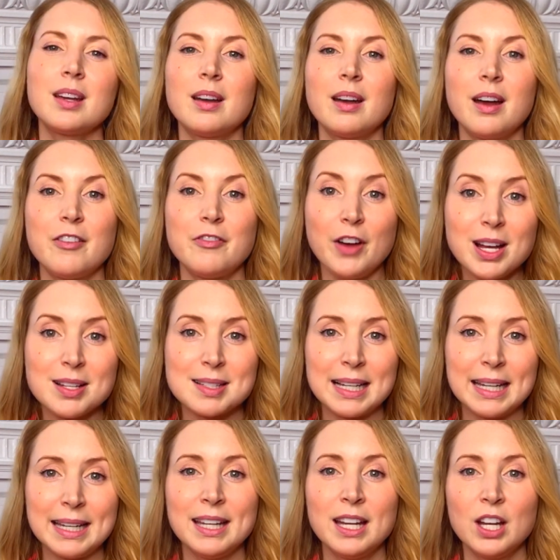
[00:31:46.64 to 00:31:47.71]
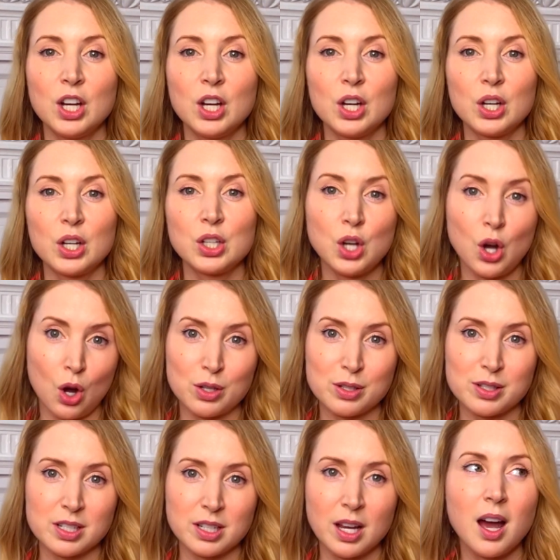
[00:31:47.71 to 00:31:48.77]
Firstly,
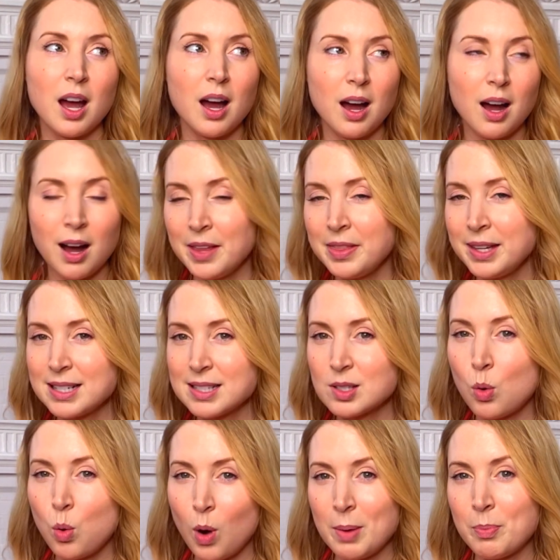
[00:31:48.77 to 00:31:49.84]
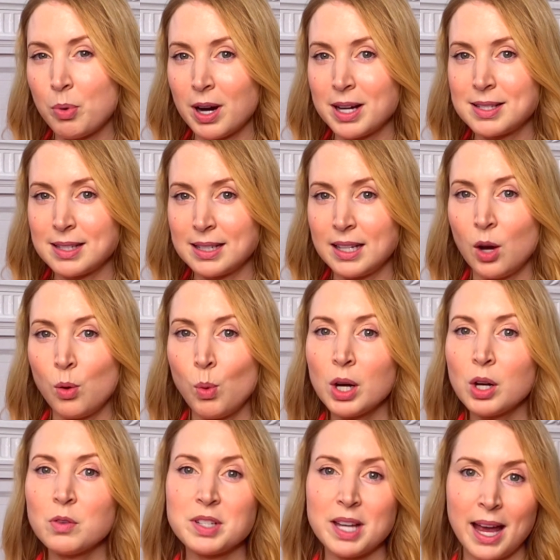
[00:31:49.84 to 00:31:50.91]
cost. I think it's quite pricey. A
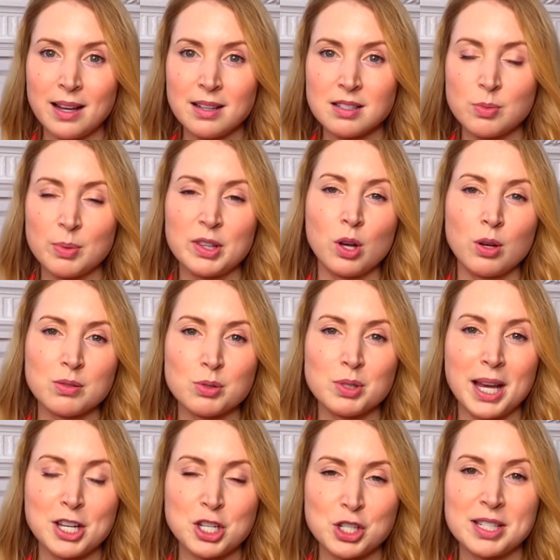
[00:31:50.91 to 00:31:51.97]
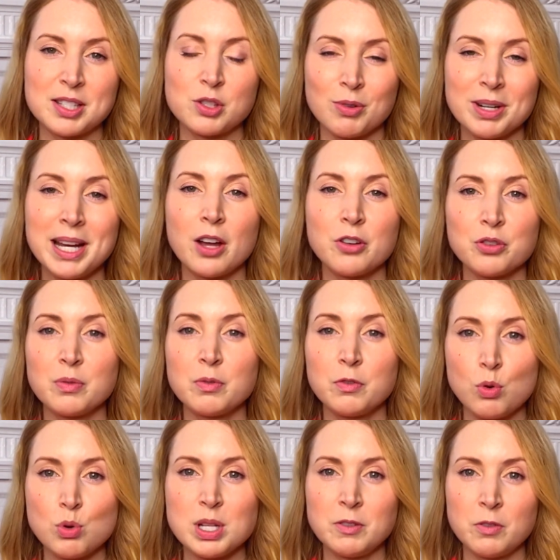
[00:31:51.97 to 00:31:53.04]
one-off test with a consultation is
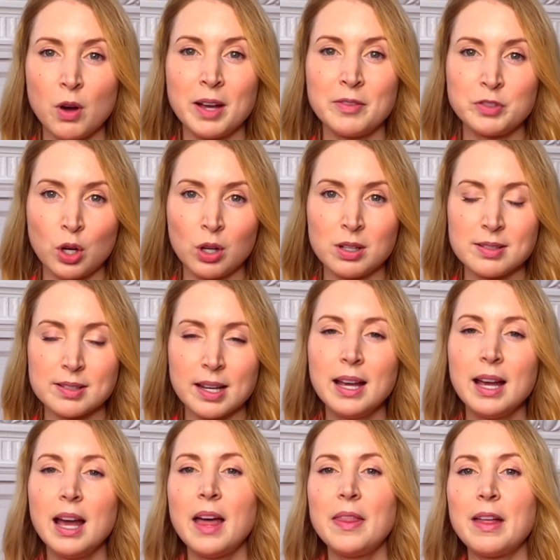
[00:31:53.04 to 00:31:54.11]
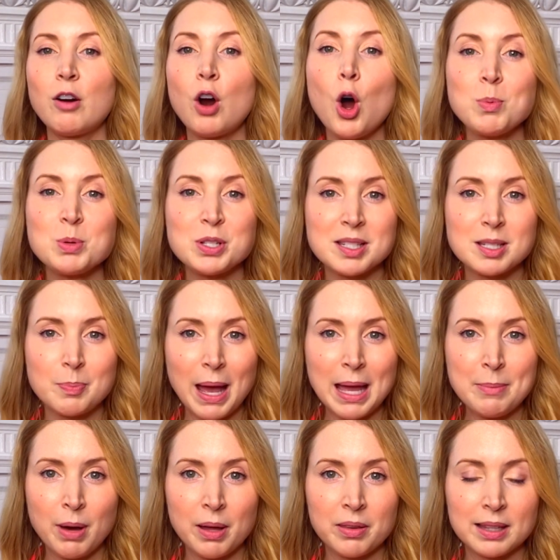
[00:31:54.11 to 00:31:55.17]
$345. There are options to pay
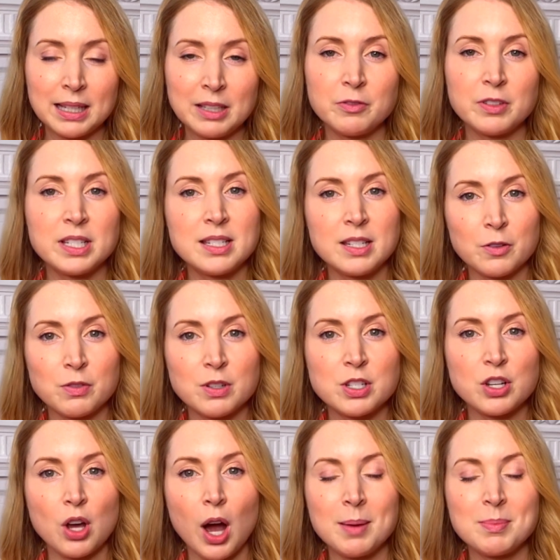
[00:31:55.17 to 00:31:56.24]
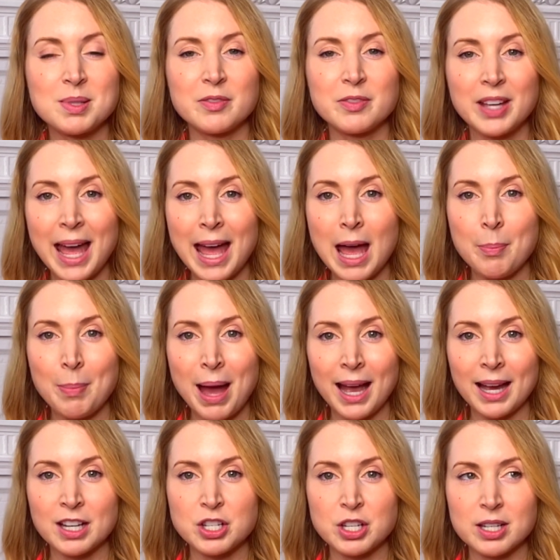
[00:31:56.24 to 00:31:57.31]
monthly for different types of care
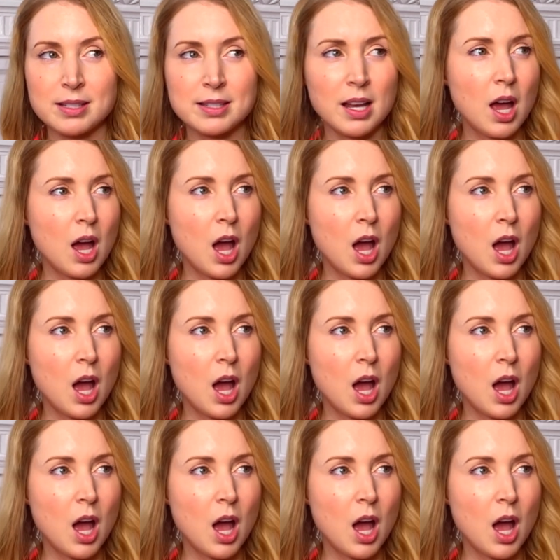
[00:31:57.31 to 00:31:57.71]
packages.